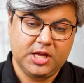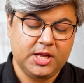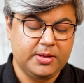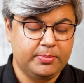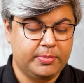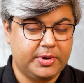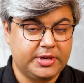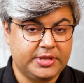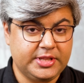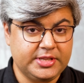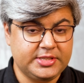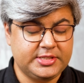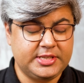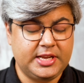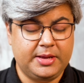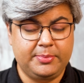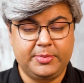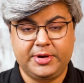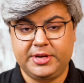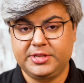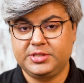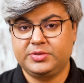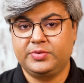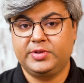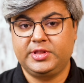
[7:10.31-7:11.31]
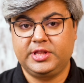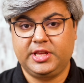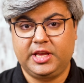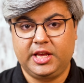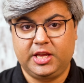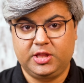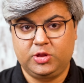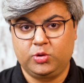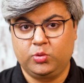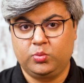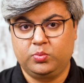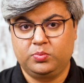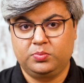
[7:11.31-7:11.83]
but this time it is with
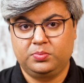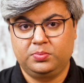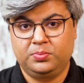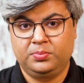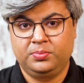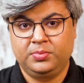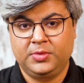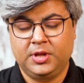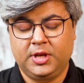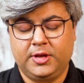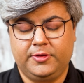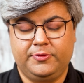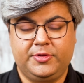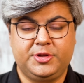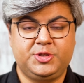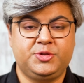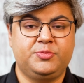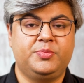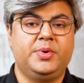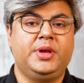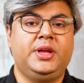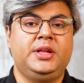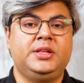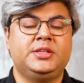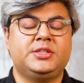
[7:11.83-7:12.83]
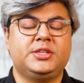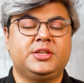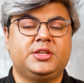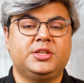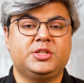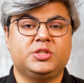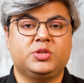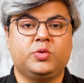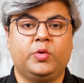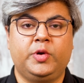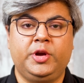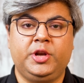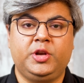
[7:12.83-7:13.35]
Ketu, which means it is
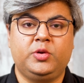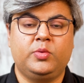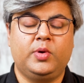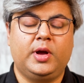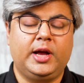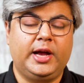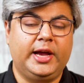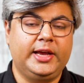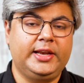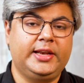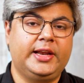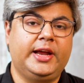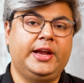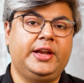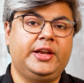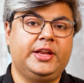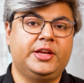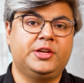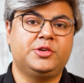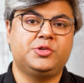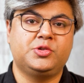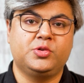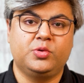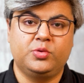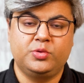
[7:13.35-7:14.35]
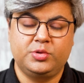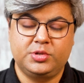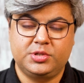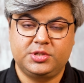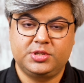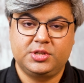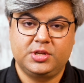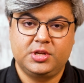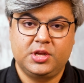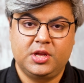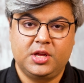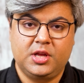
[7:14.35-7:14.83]
going to highlight issues